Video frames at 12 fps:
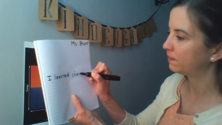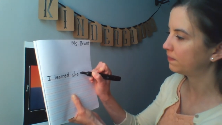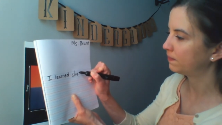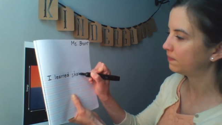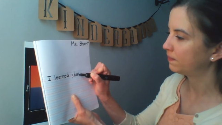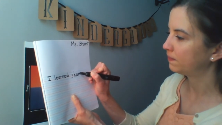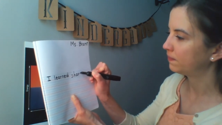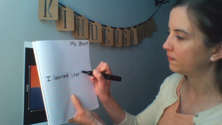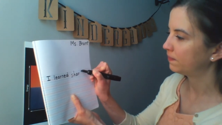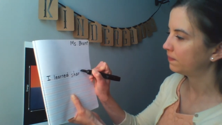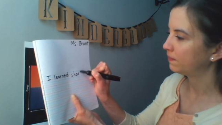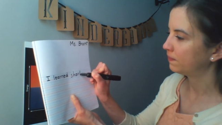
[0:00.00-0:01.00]

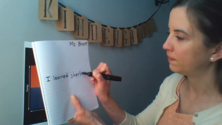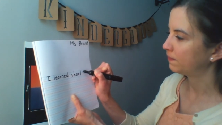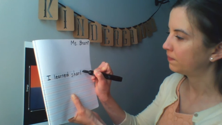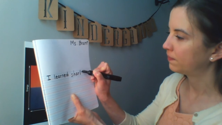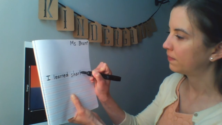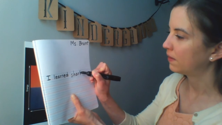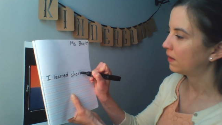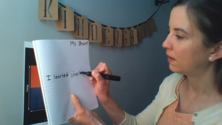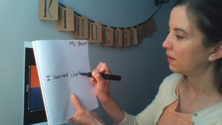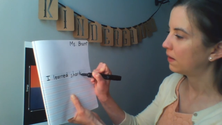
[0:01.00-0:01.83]
Nobody speaks.